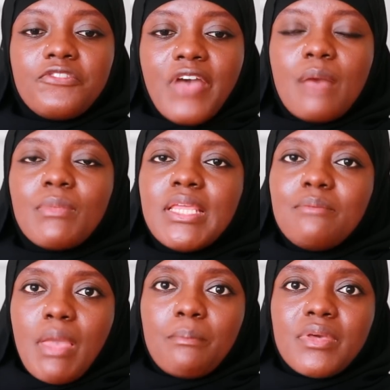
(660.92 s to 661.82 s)
family
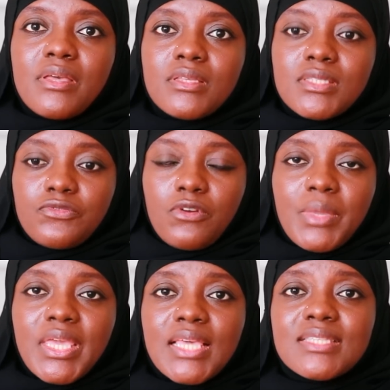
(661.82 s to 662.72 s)
members from
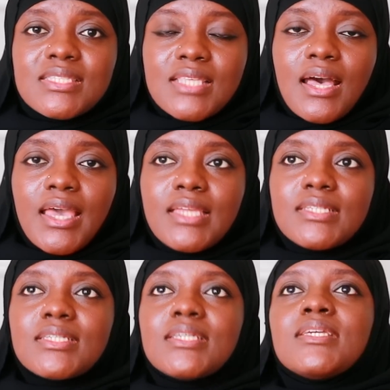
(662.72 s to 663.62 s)
his
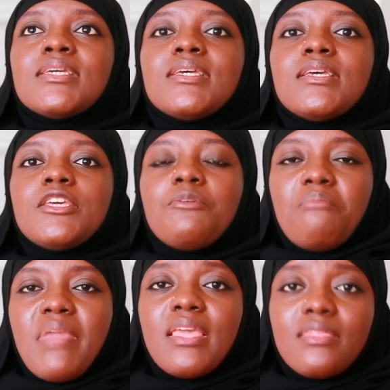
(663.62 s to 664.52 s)
side
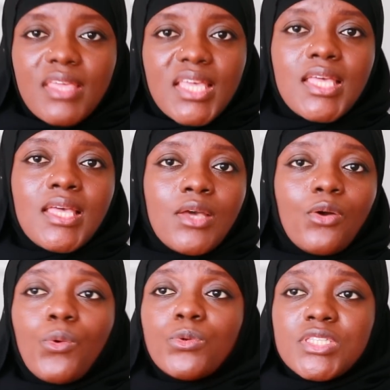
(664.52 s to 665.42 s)
may think
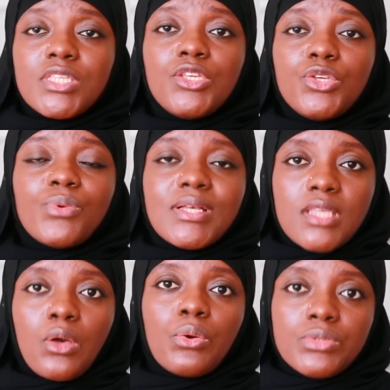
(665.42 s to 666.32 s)
or see you as
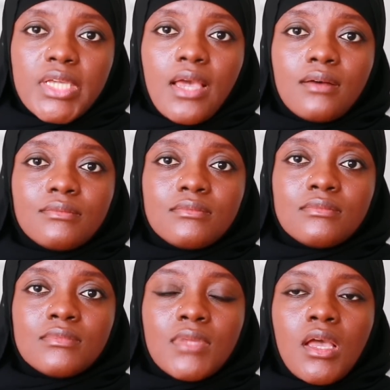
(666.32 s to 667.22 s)
a gold digger.
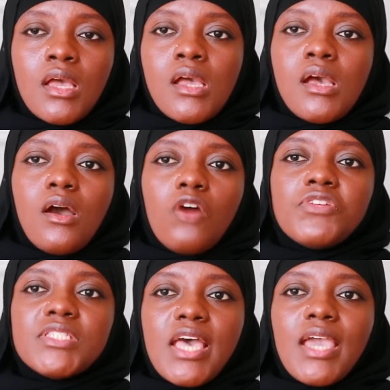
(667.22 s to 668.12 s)

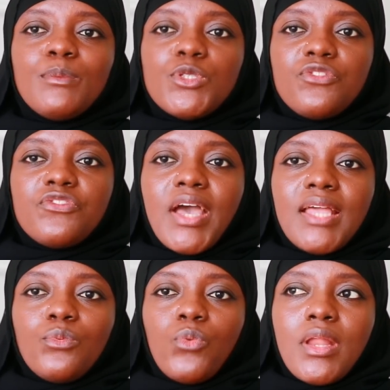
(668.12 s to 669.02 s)
Oftentimes you
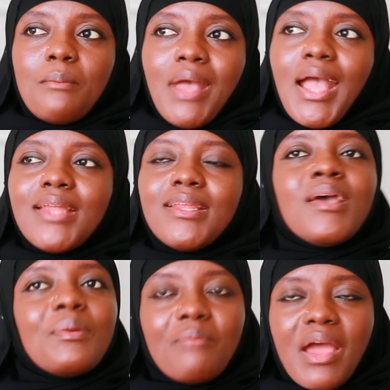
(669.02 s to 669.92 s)
find when a man
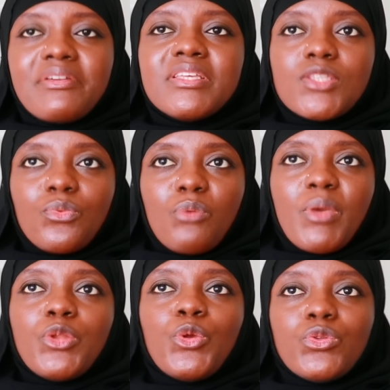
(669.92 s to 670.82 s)
marries a
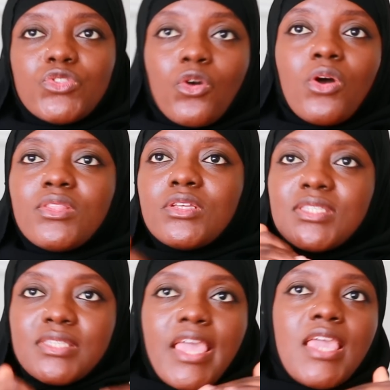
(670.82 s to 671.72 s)
woman who's not on the
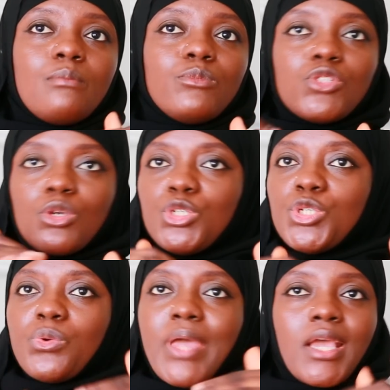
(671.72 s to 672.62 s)
same
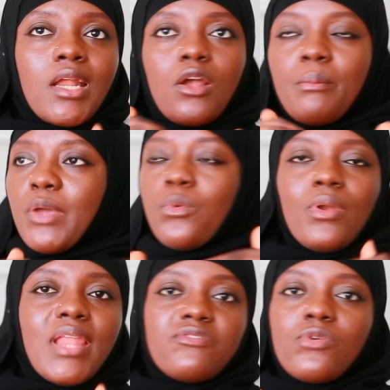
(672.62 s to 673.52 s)
social
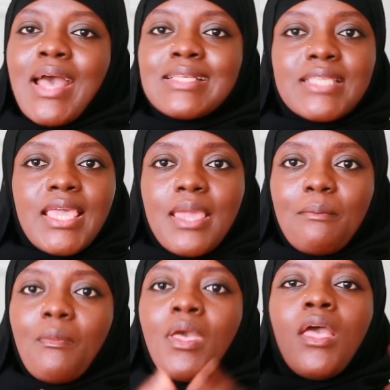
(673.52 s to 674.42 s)
economical level as
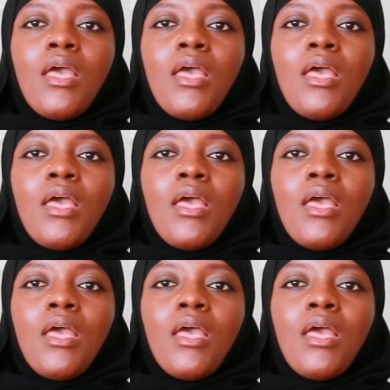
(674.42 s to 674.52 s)
him,